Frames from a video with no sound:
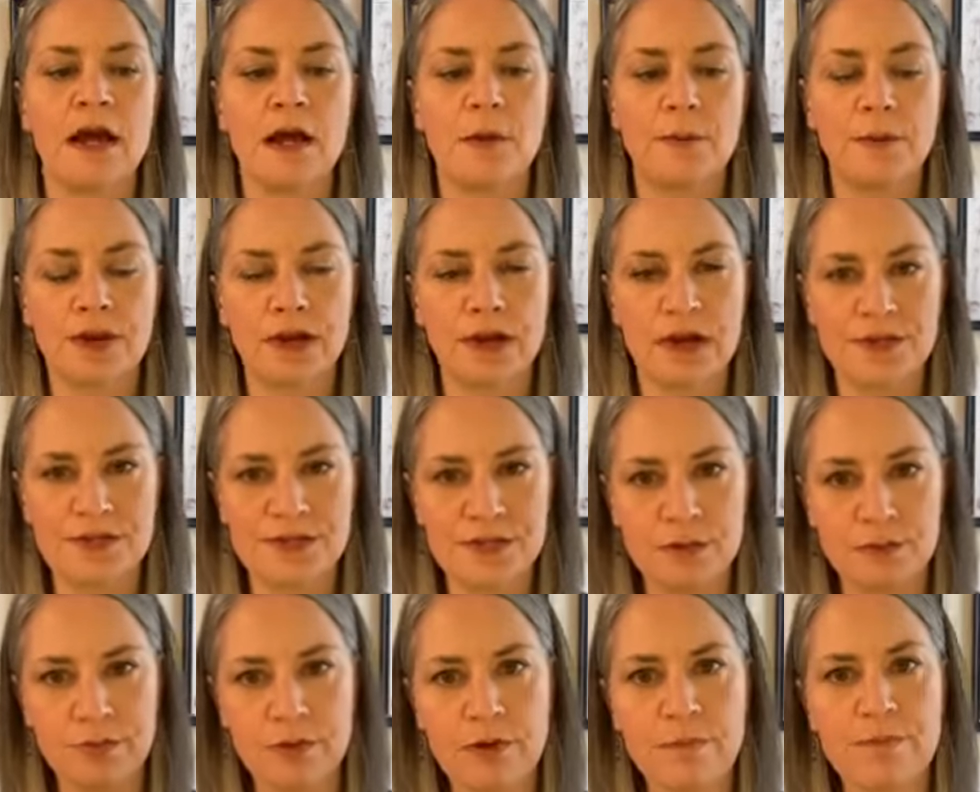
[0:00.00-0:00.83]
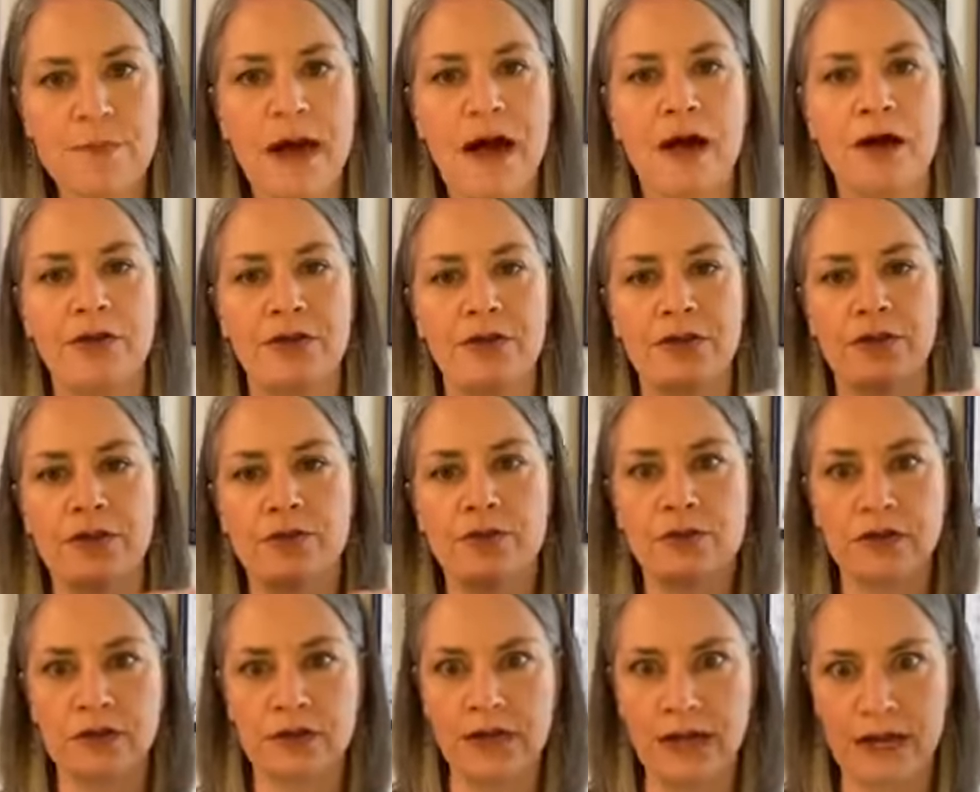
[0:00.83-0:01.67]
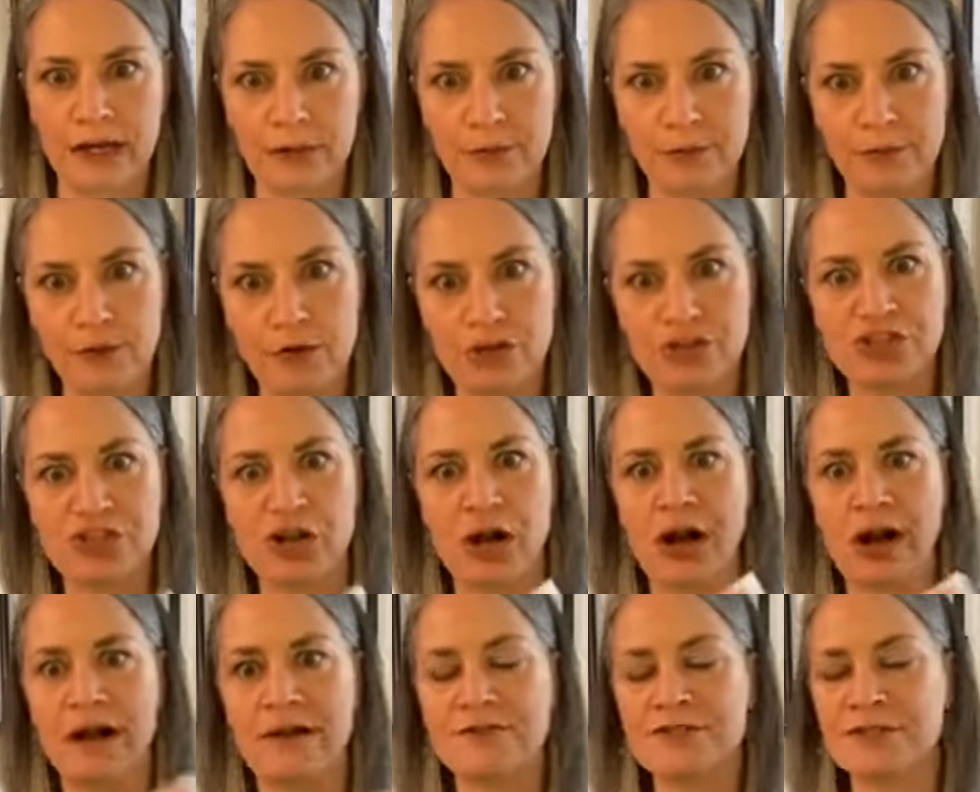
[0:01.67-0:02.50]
but also propel you and kind of push off.